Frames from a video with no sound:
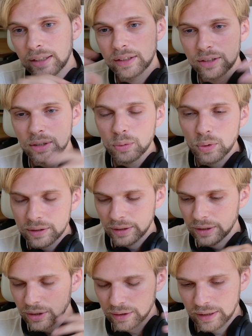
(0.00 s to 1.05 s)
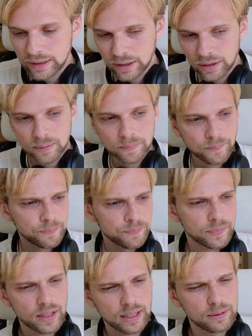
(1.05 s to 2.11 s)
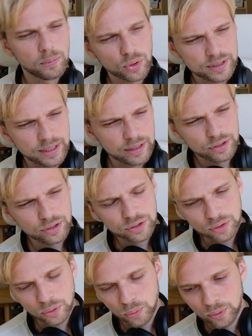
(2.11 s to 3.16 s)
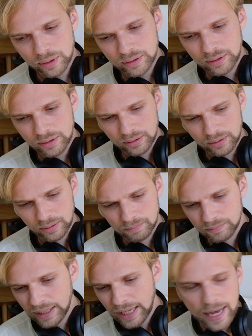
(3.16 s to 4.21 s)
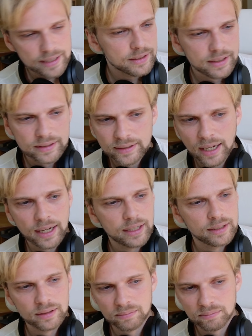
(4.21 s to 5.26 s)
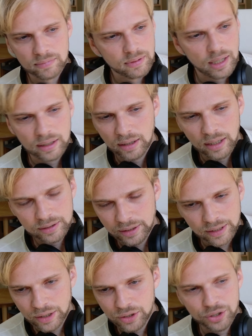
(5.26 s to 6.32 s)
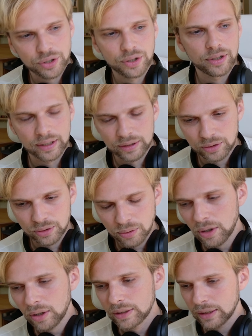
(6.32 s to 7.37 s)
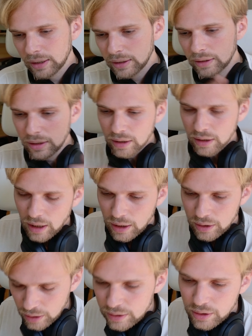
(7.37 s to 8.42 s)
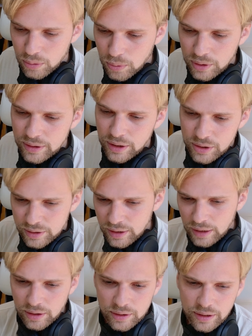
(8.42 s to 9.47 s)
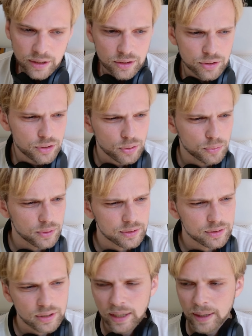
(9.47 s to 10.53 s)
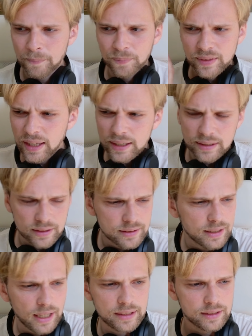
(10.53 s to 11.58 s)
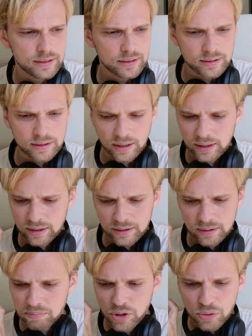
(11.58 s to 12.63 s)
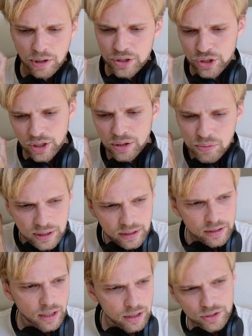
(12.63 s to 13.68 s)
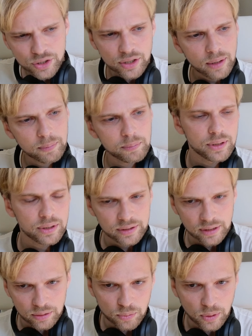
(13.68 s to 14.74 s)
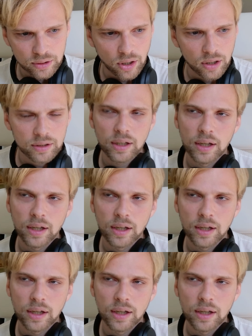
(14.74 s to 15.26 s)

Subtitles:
are some workstations that are kind of more tailored towards CAD design, architecture, and so on. And there are other workstations that are tailored towards data science and crunching really large numbers and whatnot.